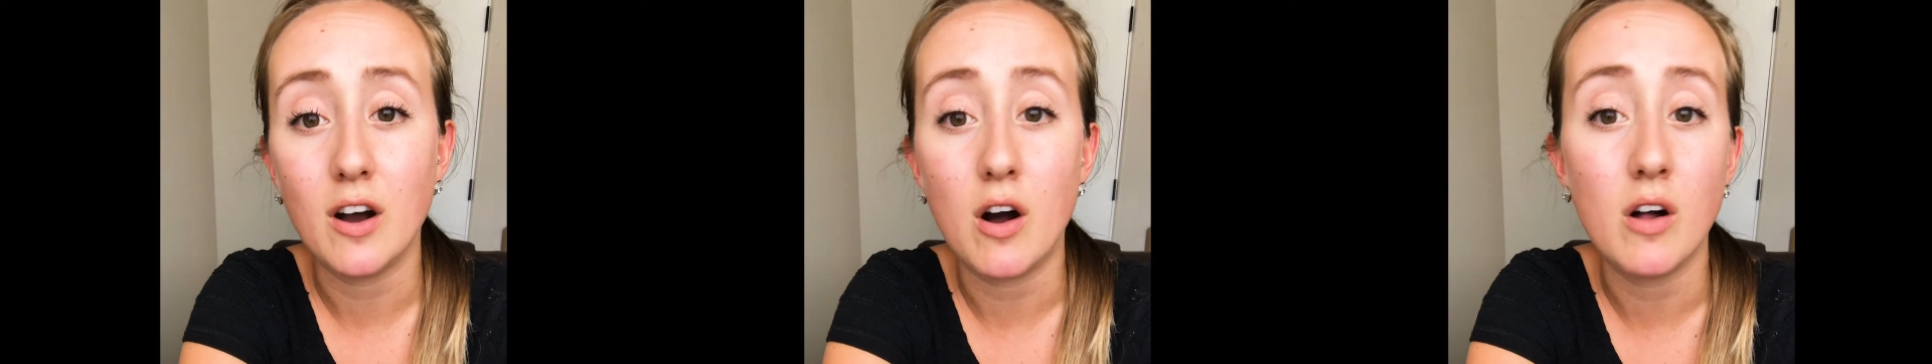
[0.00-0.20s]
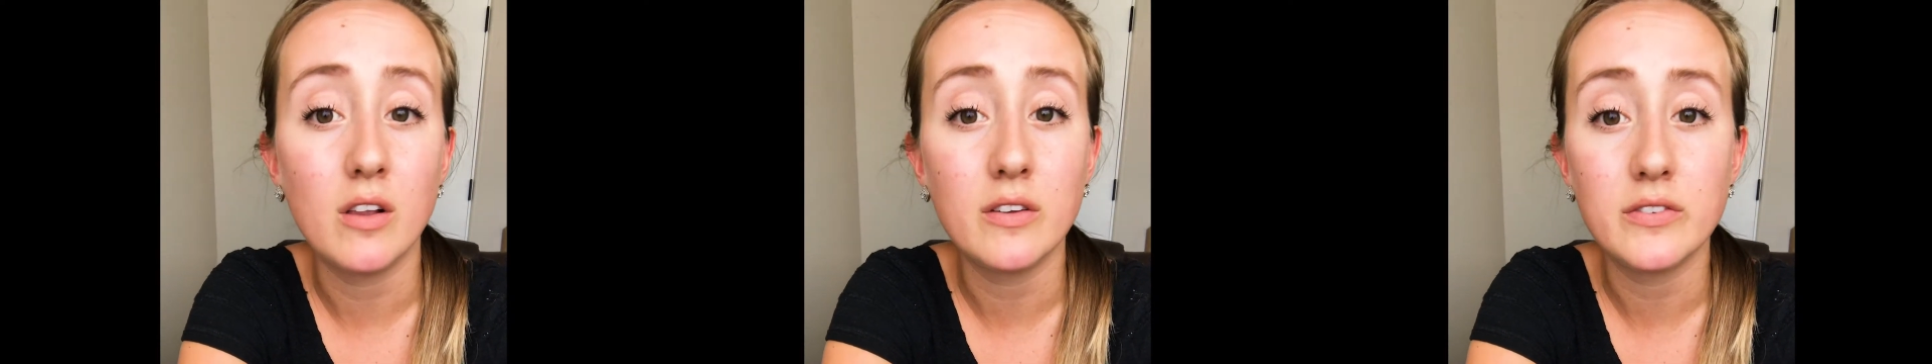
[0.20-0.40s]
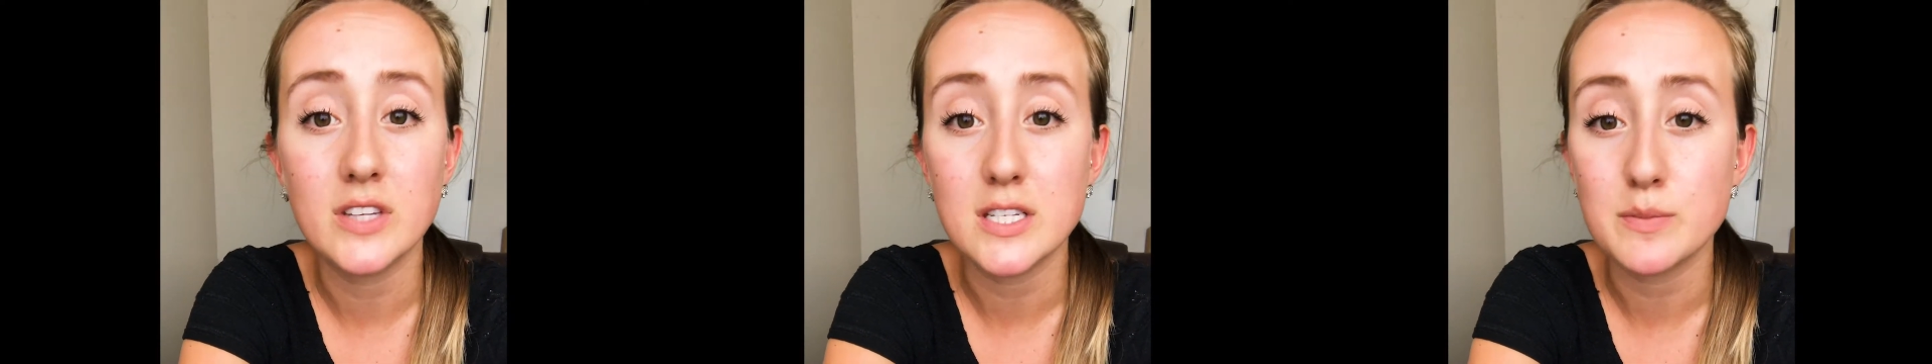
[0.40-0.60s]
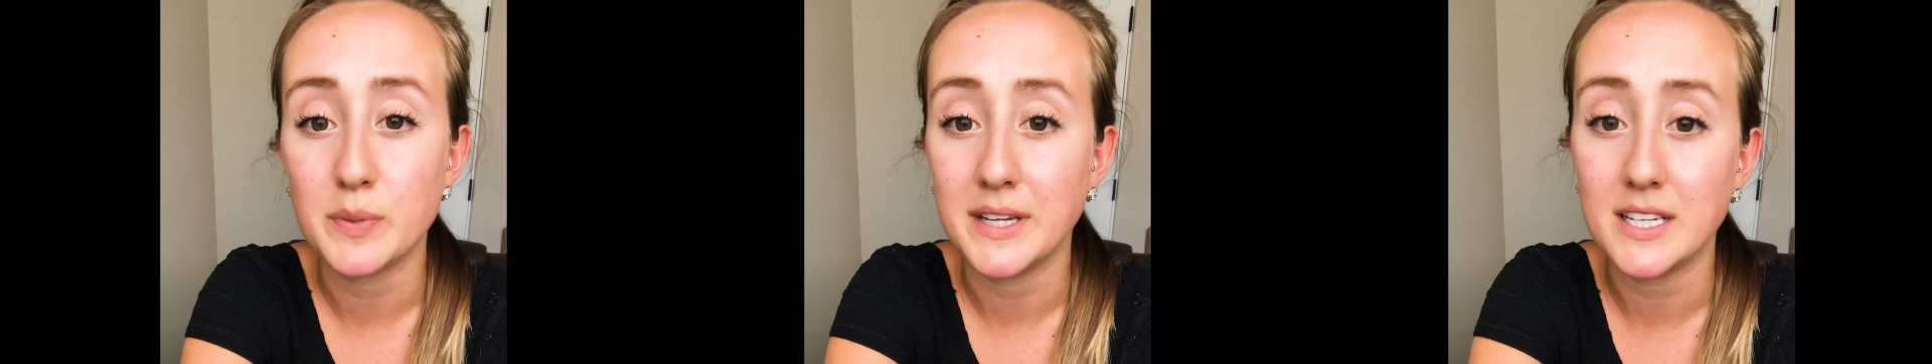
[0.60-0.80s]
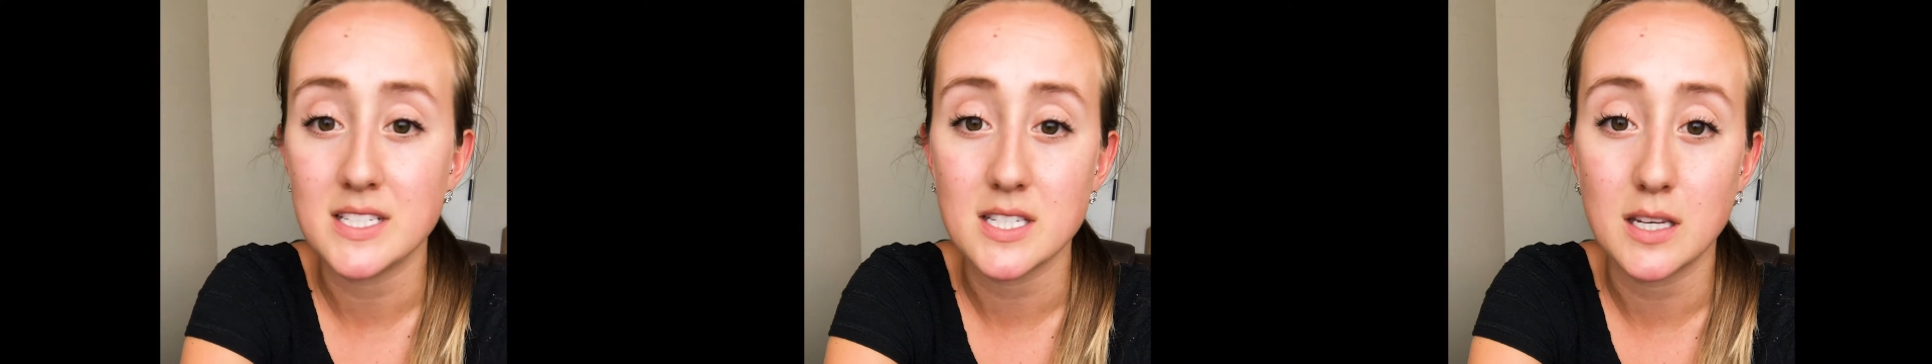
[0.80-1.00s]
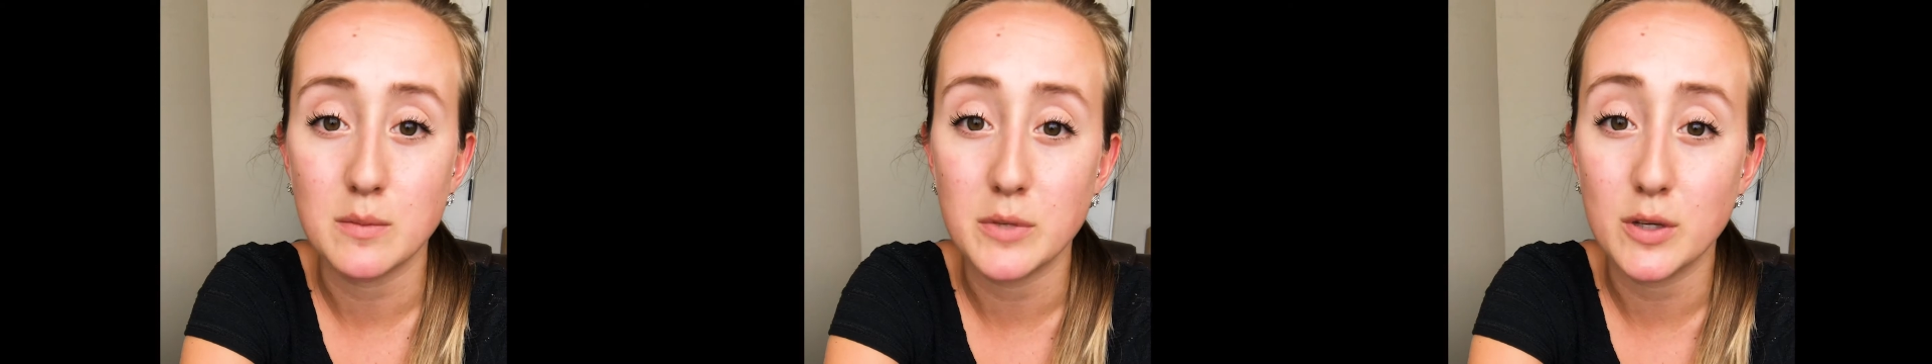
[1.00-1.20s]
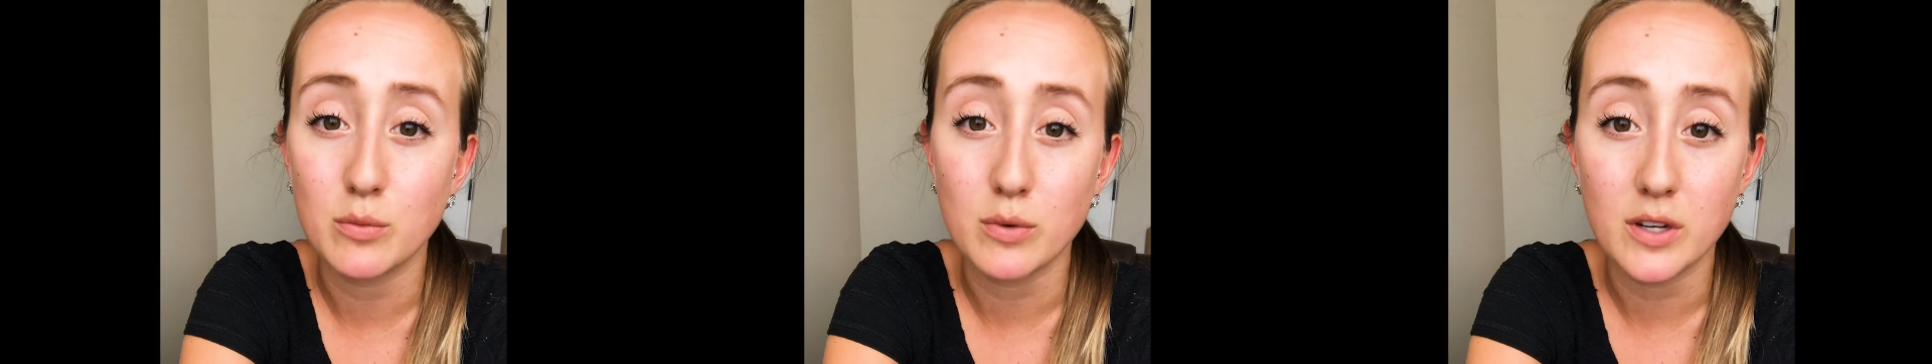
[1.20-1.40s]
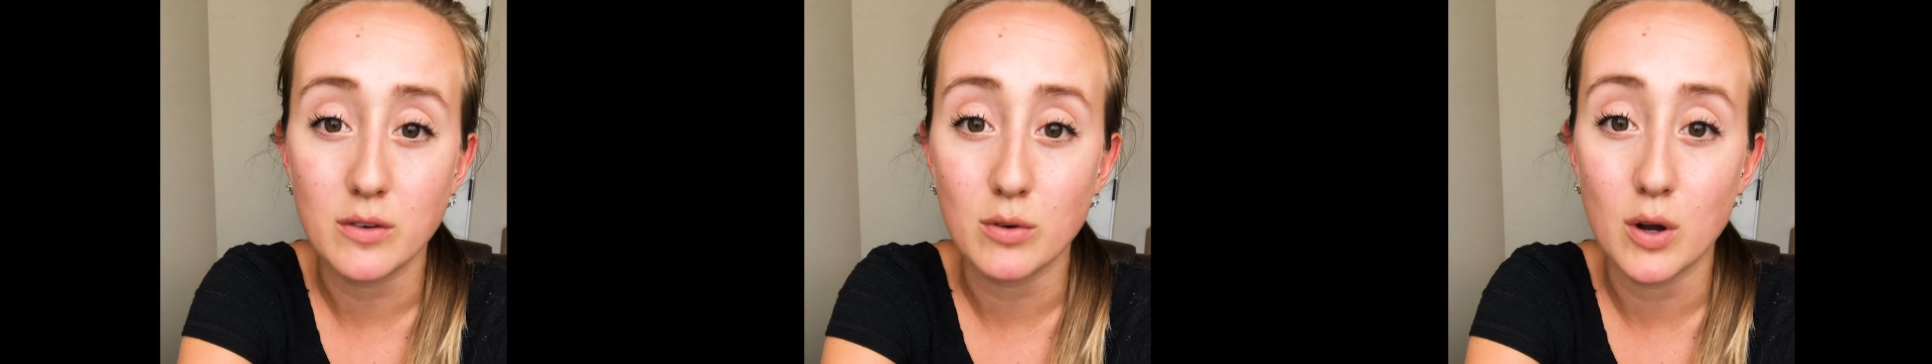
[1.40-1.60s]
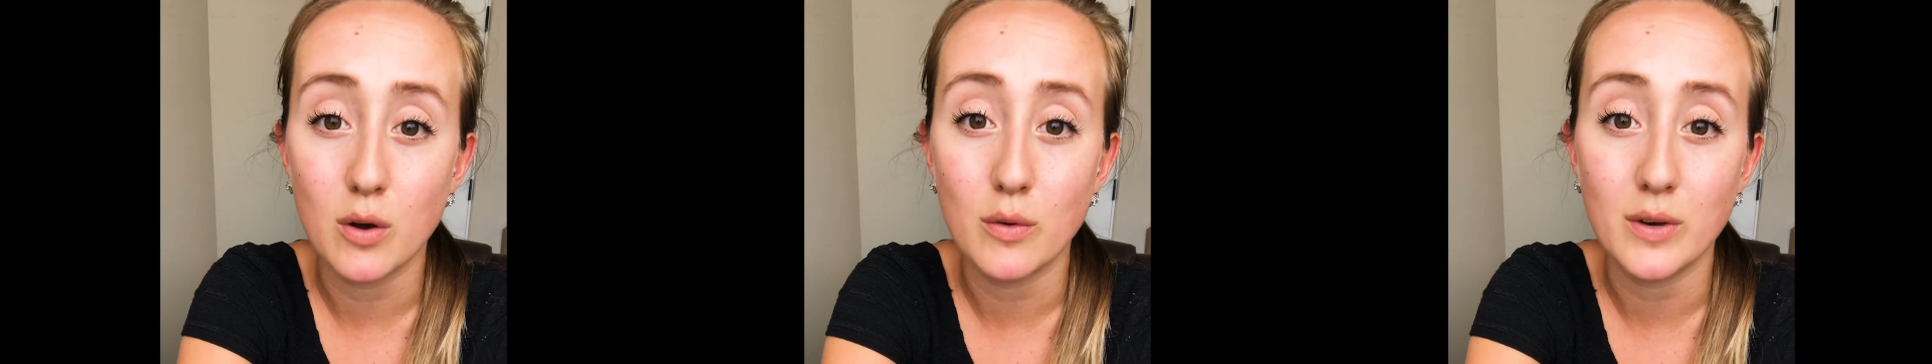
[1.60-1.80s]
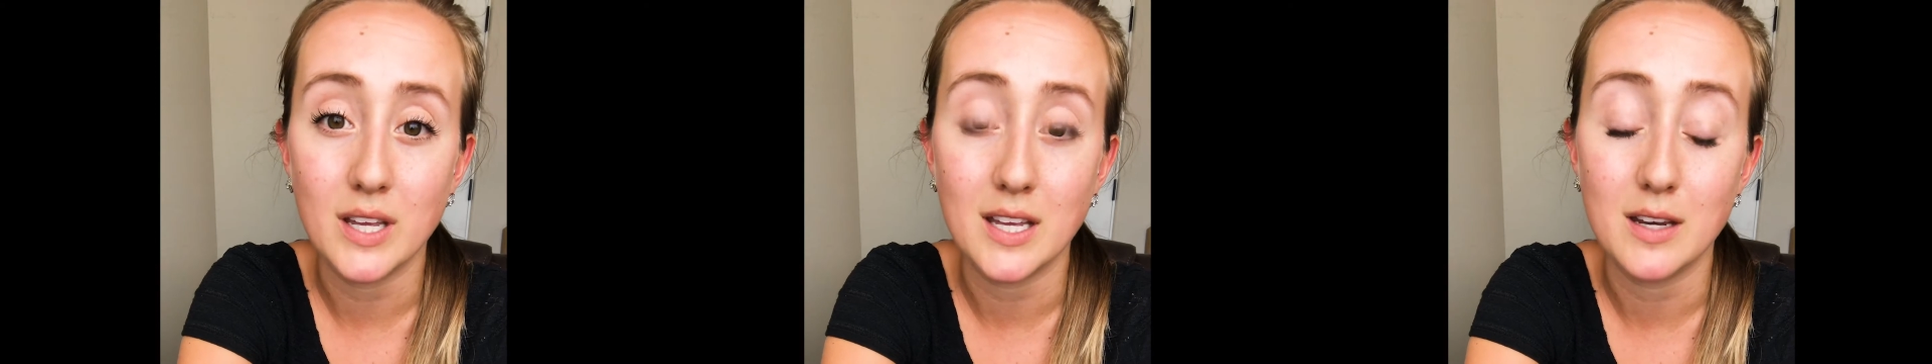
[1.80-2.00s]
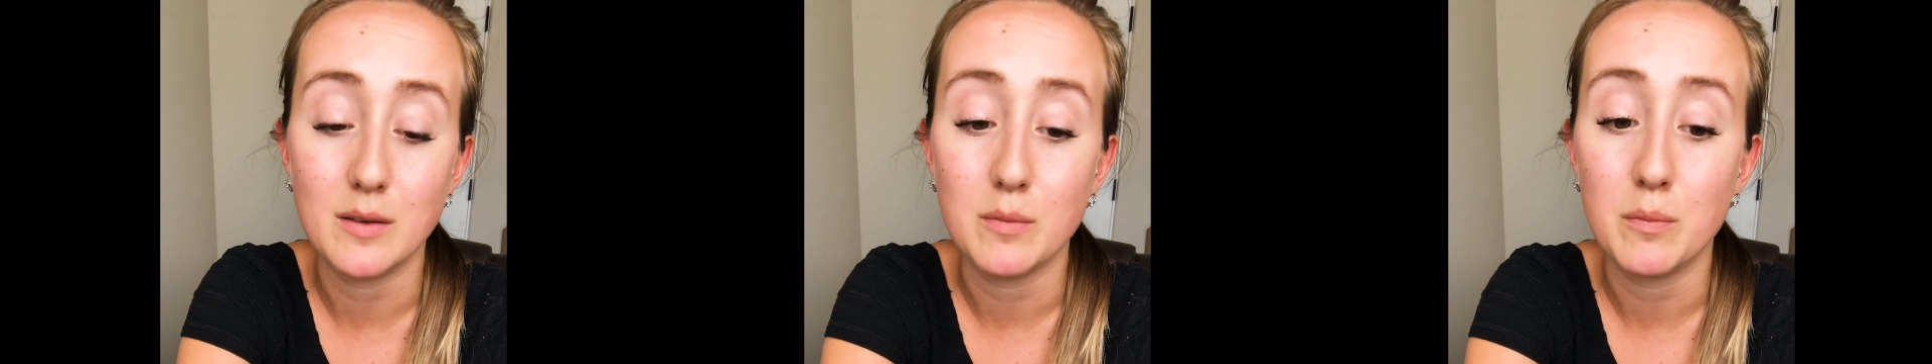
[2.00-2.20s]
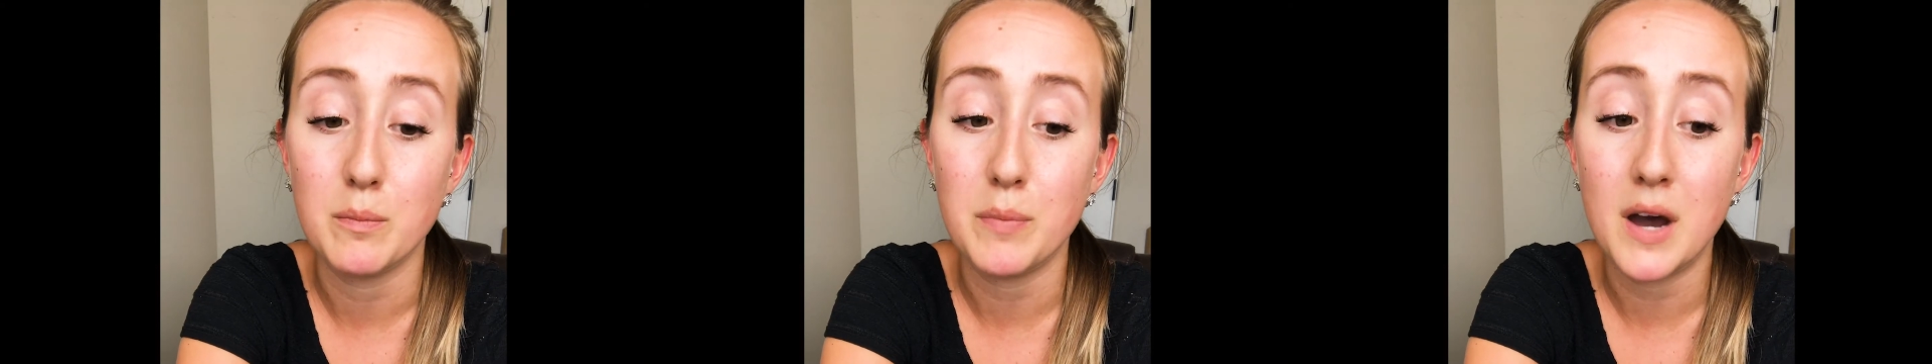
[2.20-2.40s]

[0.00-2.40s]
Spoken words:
All of these plants can be regrown in